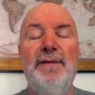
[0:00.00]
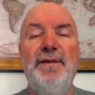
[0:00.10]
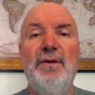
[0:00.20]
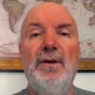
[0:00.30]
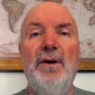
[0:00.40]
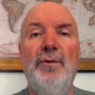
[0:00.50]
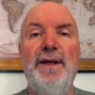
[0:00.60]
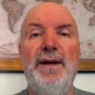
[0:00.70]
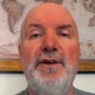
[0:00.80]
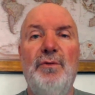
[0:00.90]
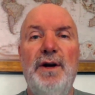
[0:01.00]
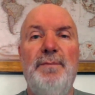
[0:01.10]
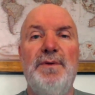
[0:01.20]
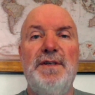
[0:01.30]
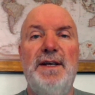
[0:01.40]
if you're only in a
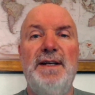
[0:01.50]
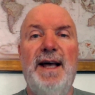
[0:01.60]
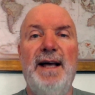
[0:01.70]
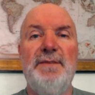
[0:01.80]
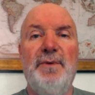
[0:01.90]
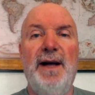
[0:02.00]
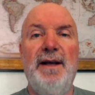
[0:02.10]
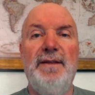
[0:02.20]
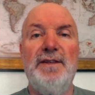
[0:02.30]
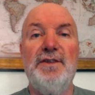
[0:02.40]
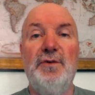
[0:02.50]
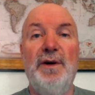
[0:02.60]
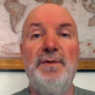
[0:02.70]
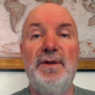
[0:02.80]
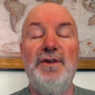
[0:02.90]
20% tax bracket, that's a
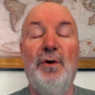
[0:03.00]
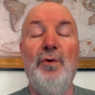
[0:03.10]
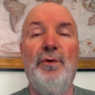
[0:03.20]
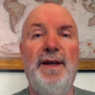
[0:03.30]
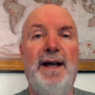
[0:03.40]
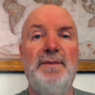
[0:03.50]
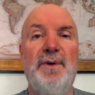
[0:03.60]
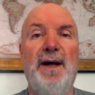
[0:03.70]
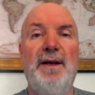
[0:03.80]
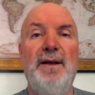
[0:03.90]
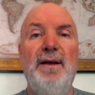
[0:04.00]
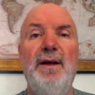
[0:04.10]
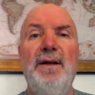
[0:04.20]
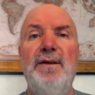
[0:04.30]
20% total tax bracket,